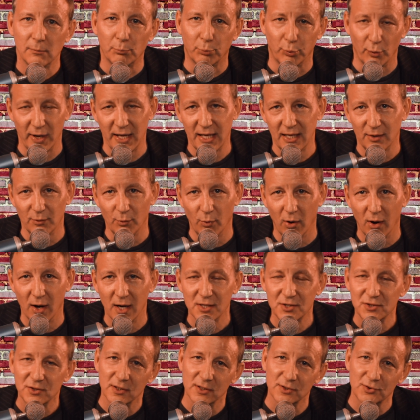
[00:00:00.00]

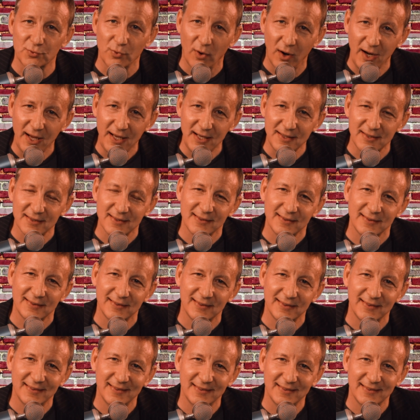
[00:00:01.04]
brainwash us, right?
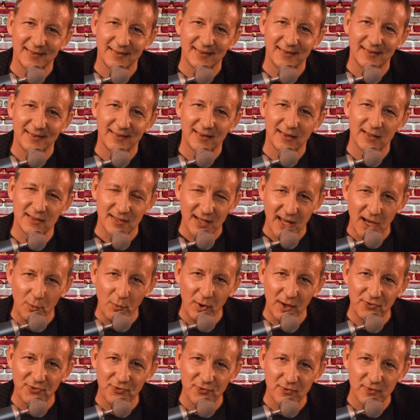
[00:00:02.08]
Isn't that
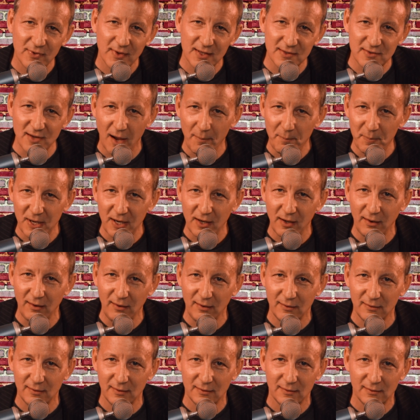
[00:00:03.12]
what is up
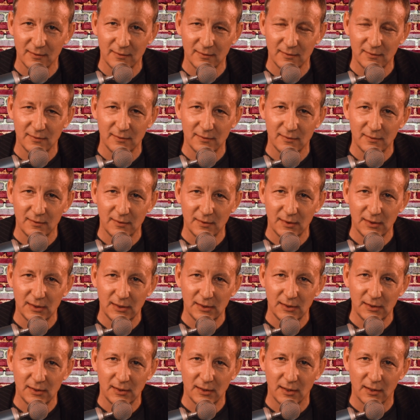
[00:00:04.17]
here?
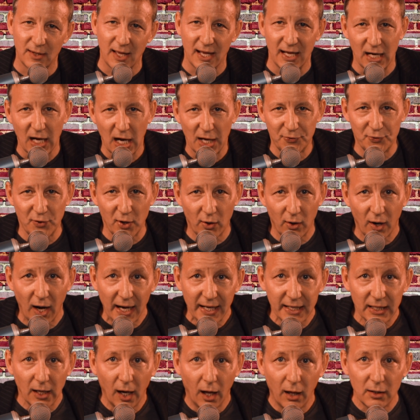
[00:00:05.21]
They got their
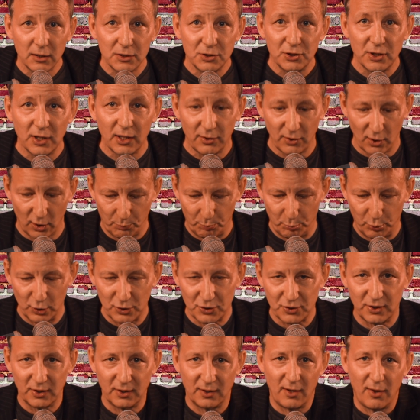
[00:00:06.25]
ideology and they're
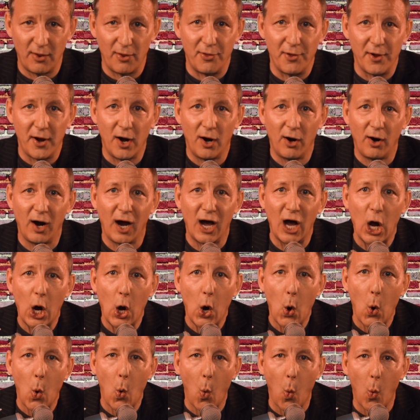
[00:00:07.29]
pushing their
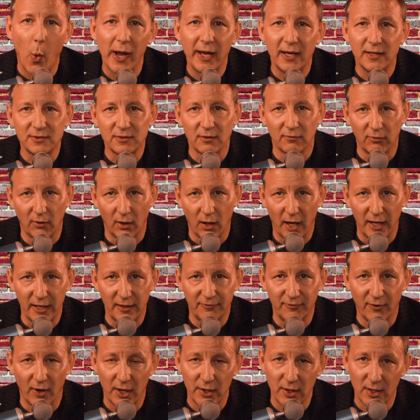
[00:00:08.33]
ways of
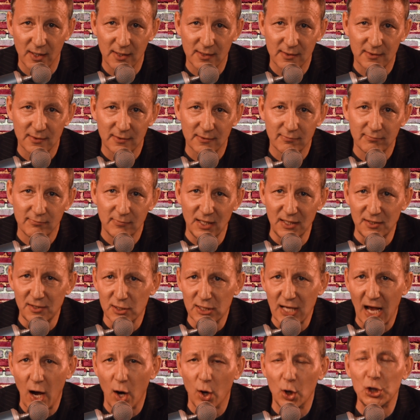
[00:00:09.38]
life on us. This
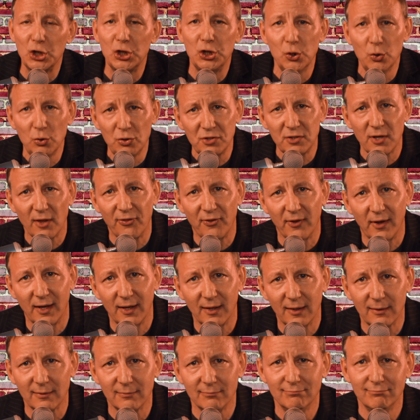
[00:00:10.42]
is how you should
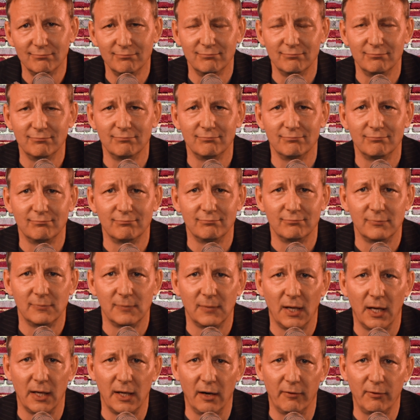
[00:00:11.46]
think.
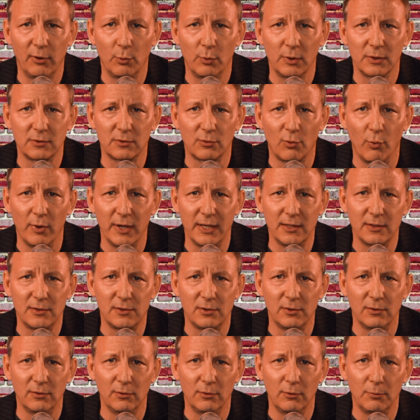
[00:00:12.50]
And everyone's going
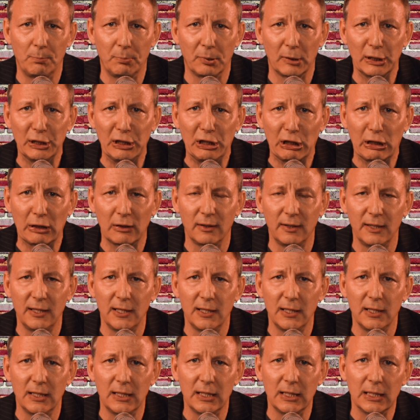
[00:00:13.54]
to
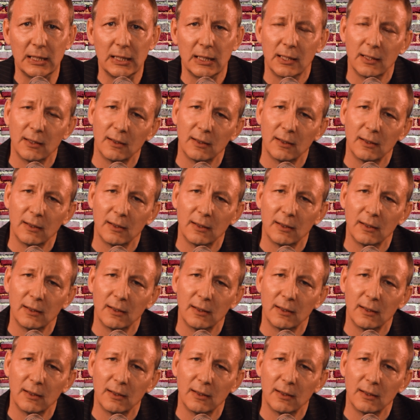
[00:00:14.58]
politically